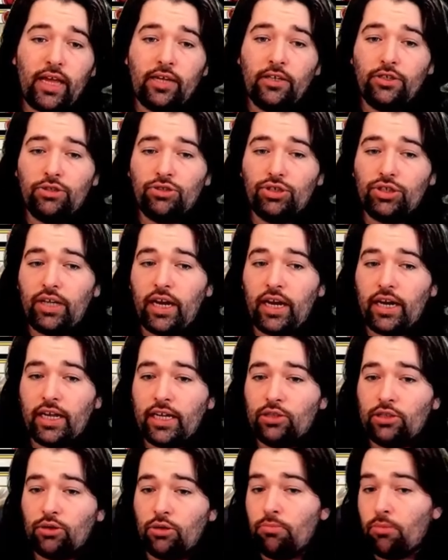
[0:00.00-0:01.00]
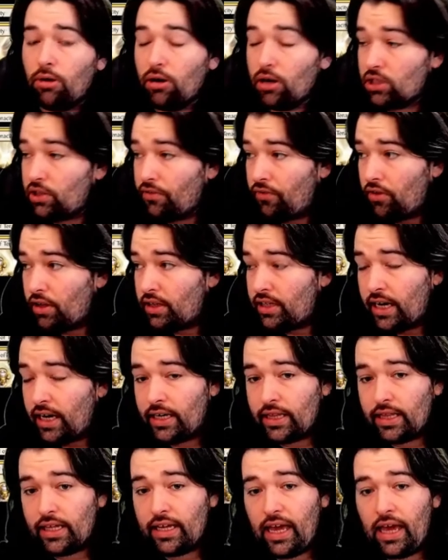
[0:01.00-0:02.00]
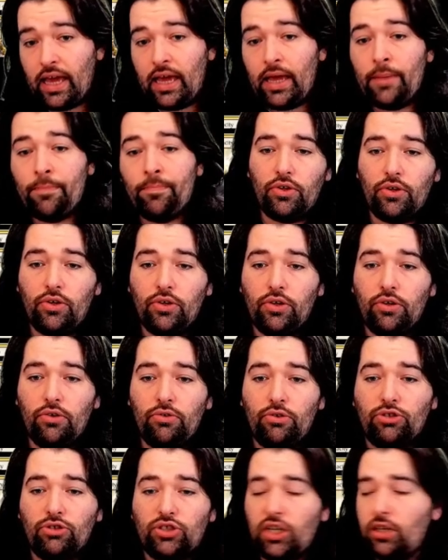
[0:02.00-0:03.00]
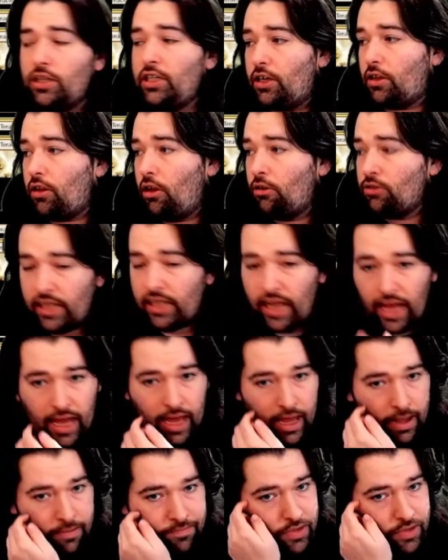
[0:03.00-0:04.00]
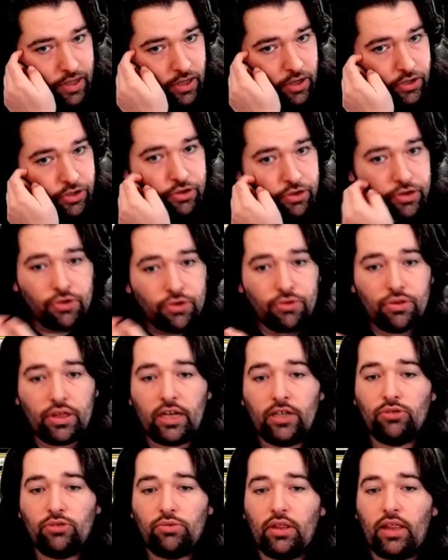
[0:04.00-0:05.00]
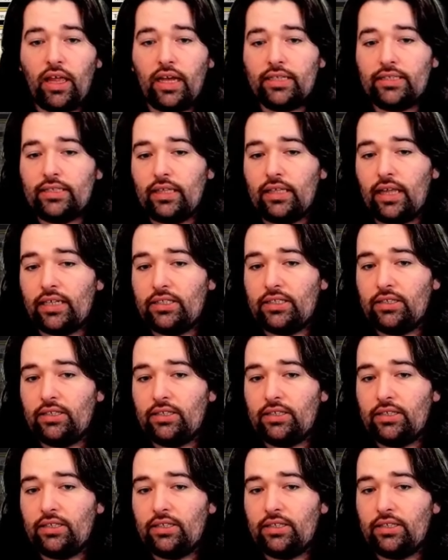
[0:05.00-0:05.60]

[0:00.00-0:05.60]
do shenanigans with Merciful at the end of the game. You still need to close the game. You can do things with like Celestial